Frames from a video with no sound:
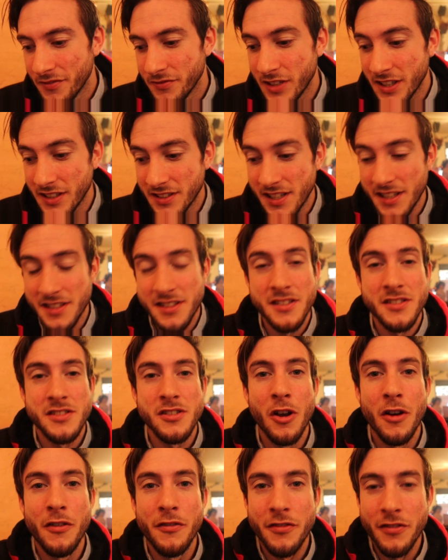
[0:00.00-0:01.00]
The
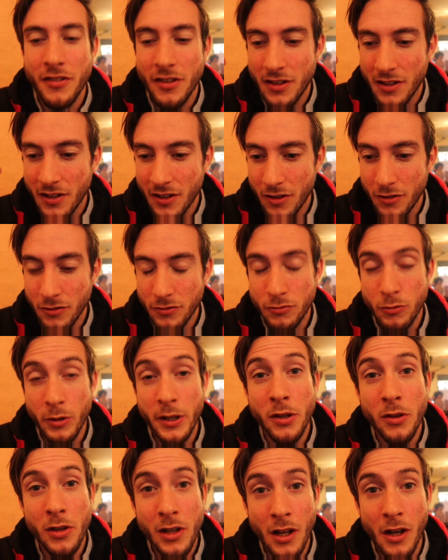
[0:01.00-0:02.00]
existence of
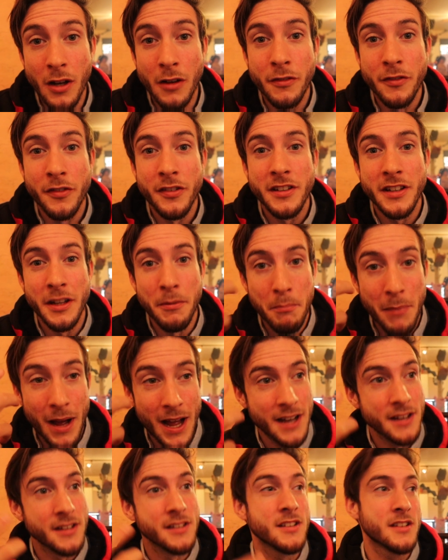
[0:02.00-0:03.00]
real love
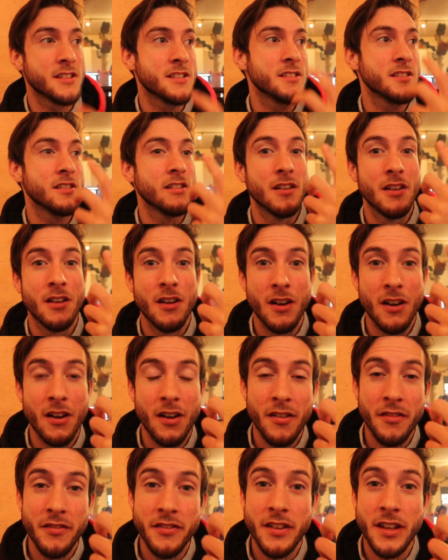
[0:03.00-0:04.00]
demands
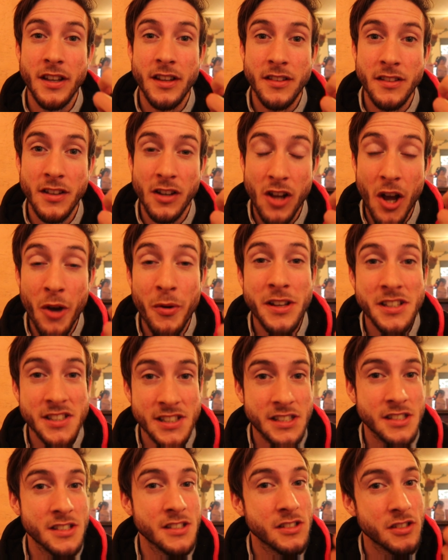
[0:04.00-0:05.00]
the
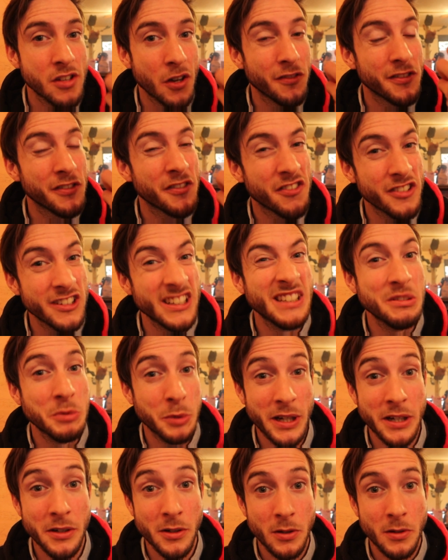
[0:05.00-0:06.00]
coexistence of free
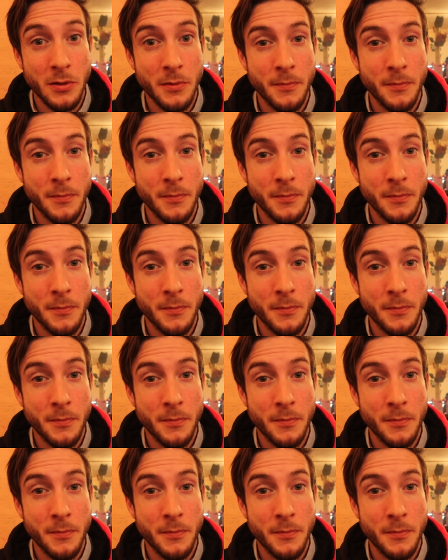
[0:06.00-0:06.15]
will.